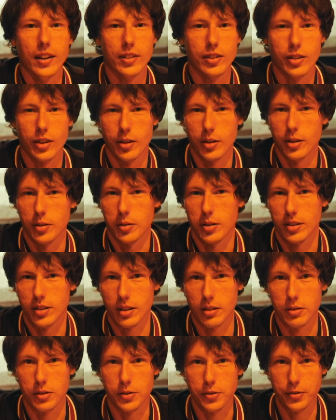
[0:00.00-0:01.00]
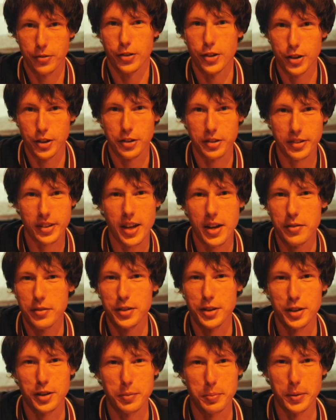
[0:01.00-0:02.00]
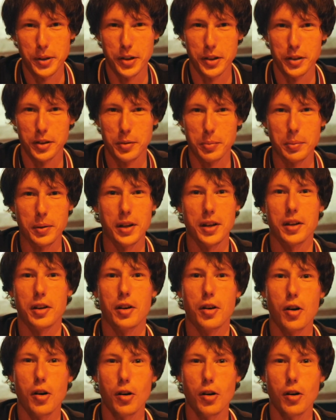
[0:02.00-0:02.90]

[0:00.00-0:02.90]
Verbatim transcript: So it was our first ever experience playing